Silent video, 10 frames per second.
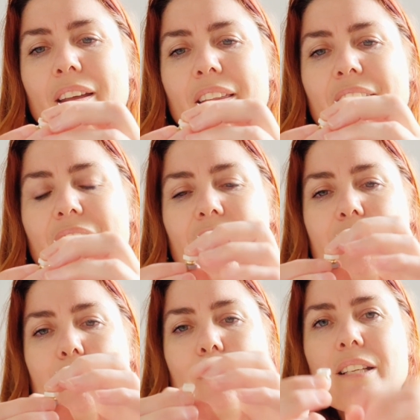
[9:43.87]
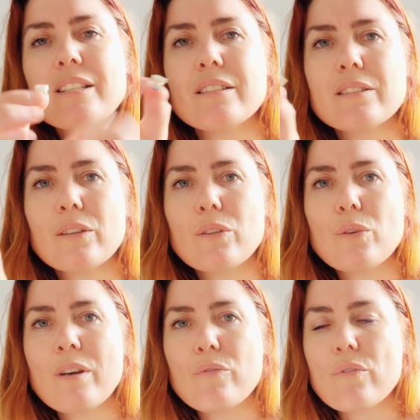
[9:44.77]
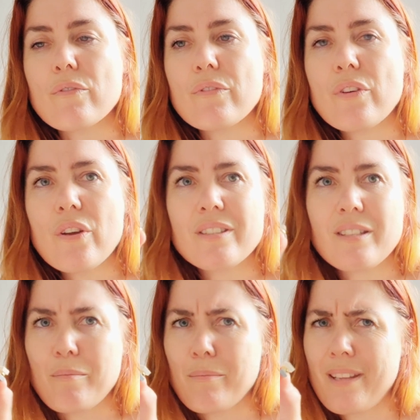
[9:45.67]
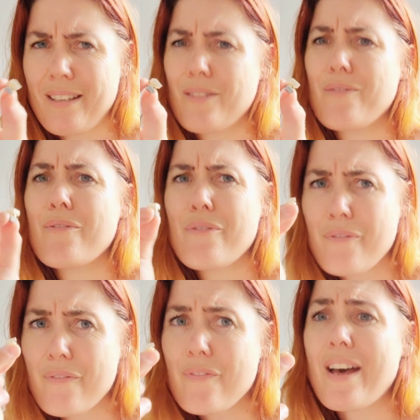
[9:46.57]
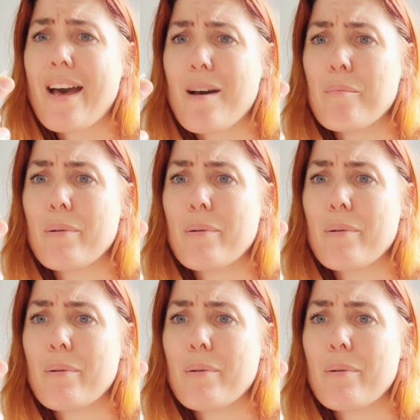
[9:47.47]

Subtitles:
the other direction, so you have reversed them. That's fab.